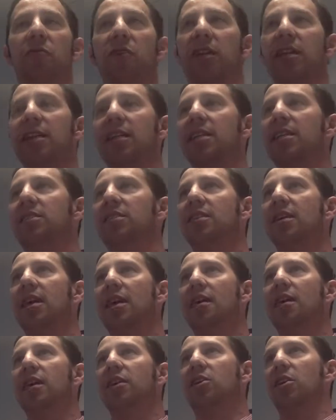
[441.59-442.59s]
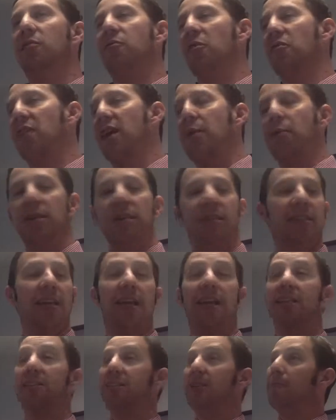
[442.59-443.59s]
for kids, good for families.
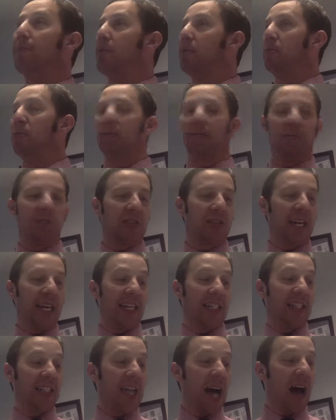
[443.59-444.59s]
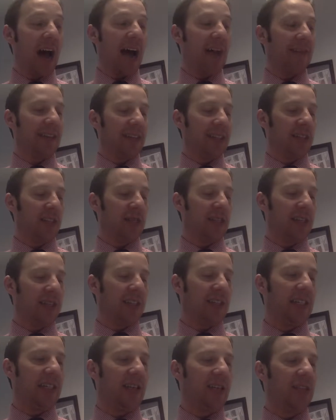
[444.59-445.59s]
Some people say it's not. And so you can
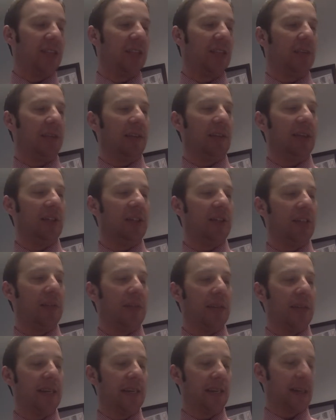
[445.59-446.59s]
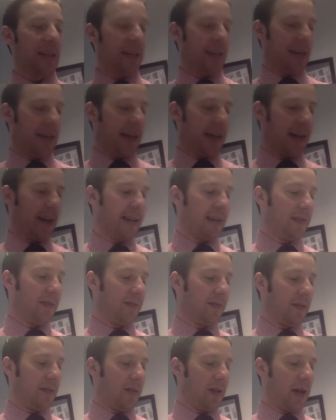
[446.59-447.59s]
see there's some legitimate
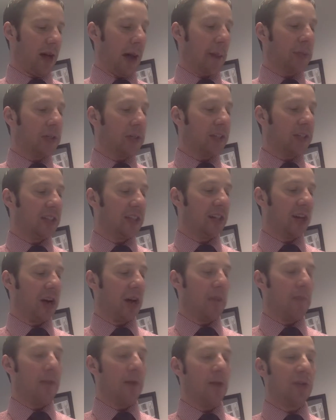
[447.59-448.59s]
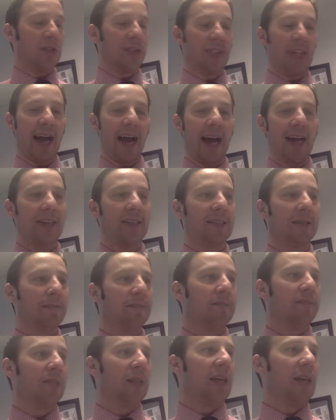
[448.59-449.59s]
options there on both sides.
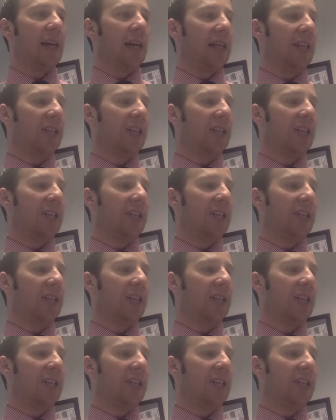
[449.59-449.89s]
And